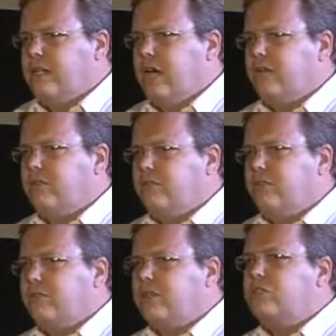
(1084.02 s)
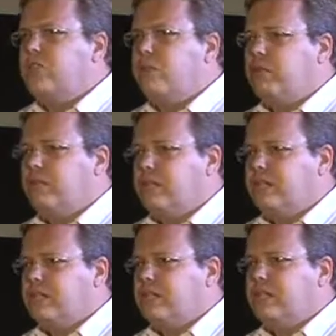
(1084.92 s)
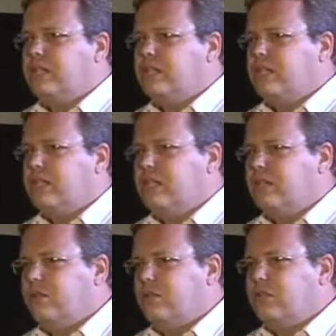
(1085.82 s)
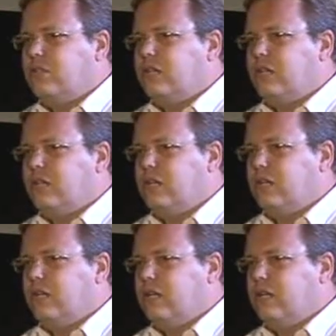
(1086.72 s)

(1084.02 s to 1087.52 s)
yeah, they were a bit stubborn and uh, didn't uh, want to sell